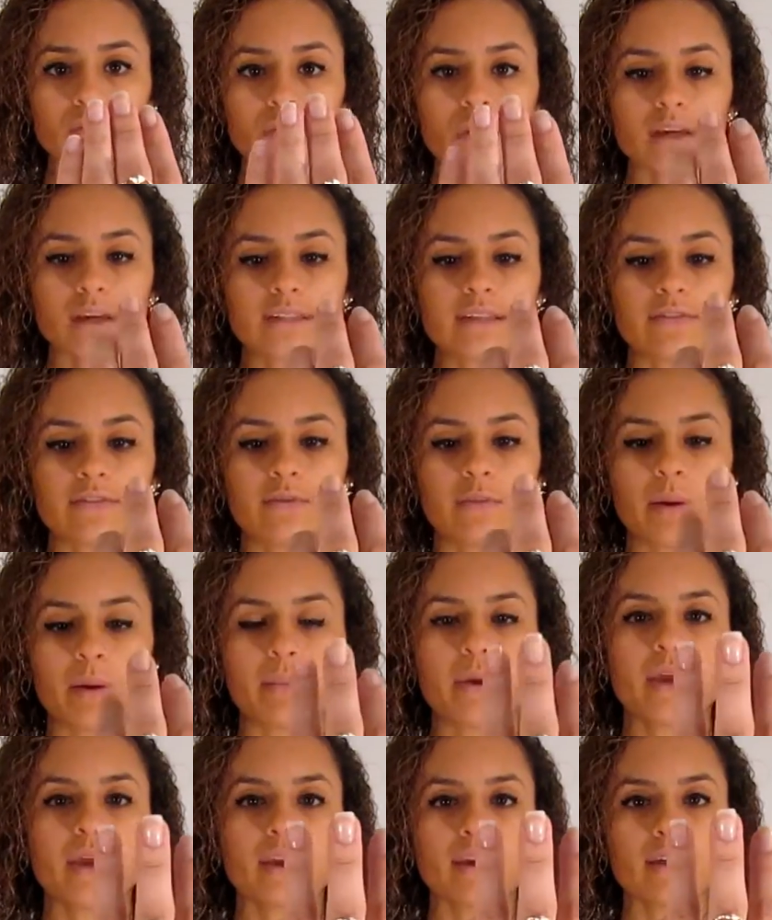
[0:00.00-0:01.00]
except for my
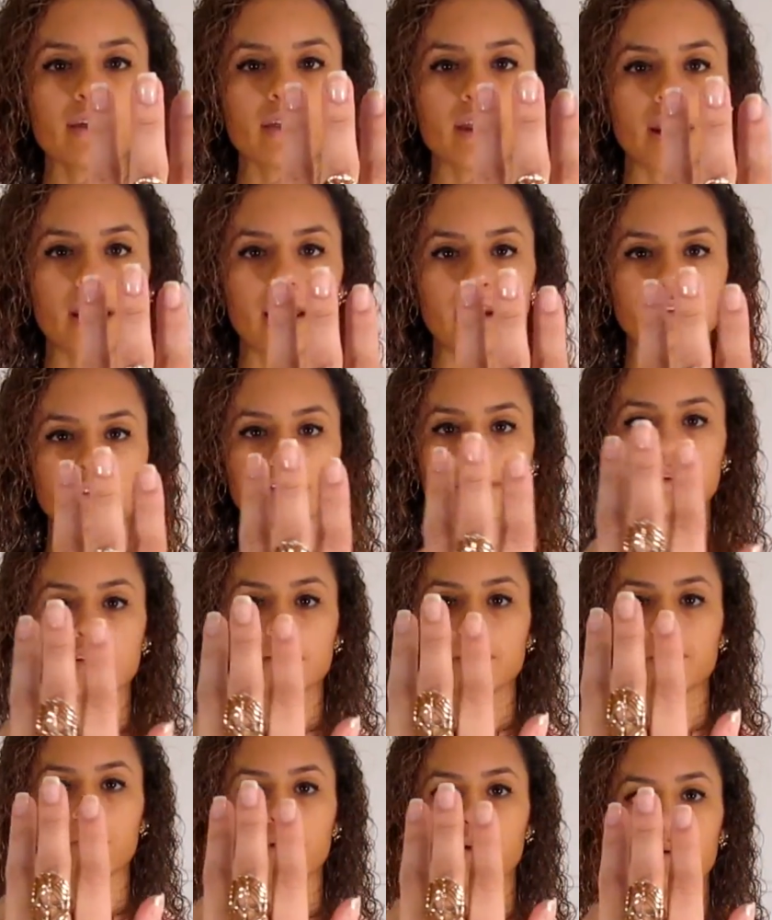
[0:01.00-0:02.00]
pinky that I
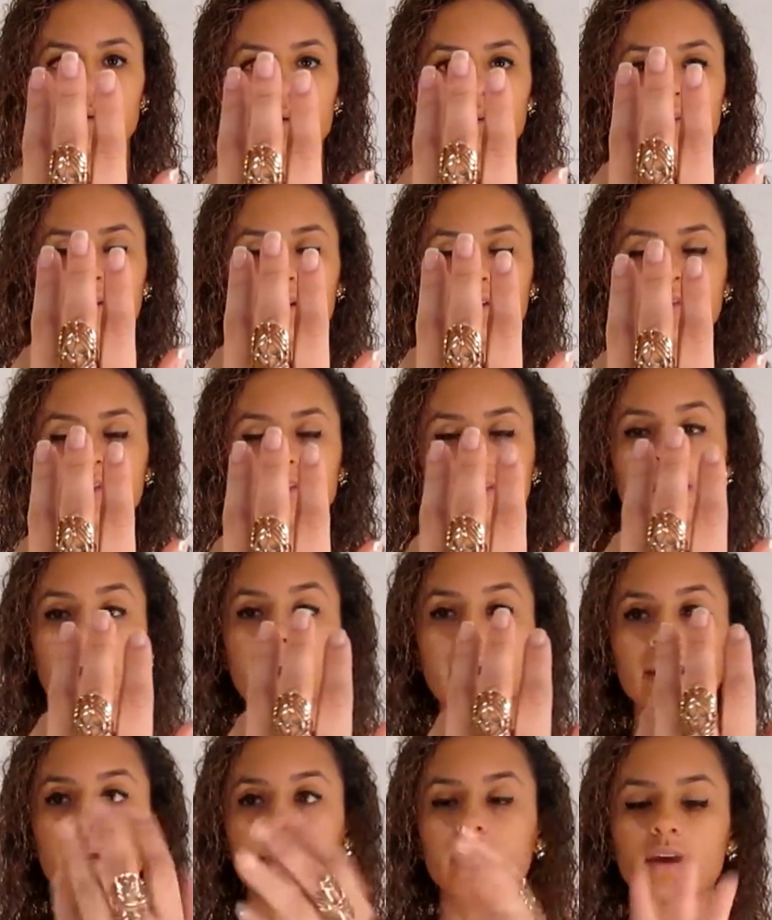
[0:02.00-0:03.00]
accidentally broke the other
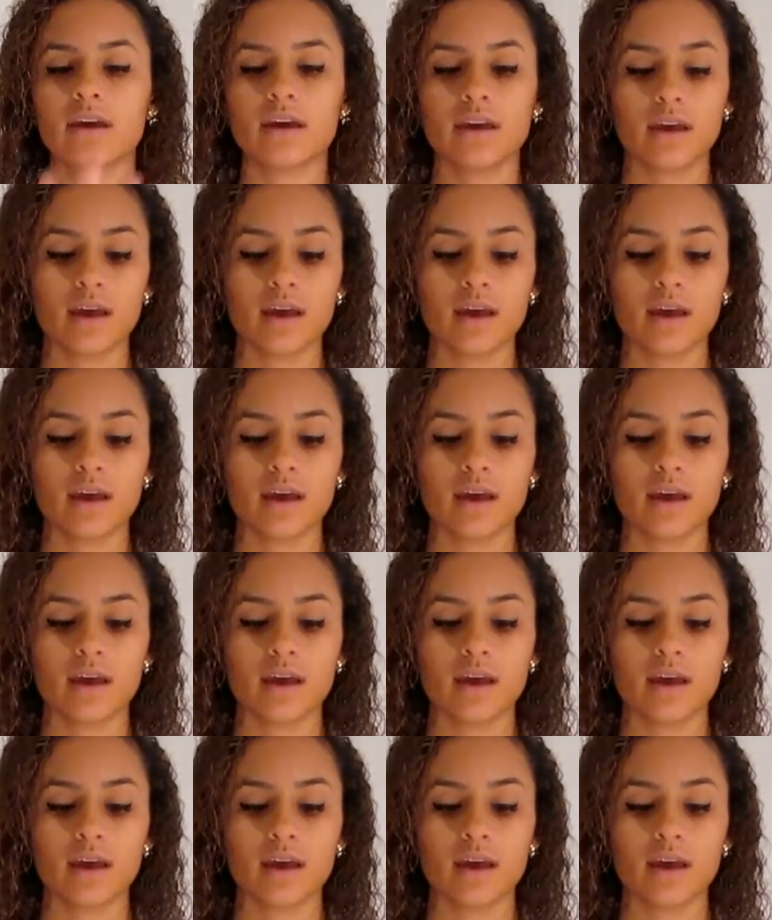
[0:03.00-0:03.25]
day.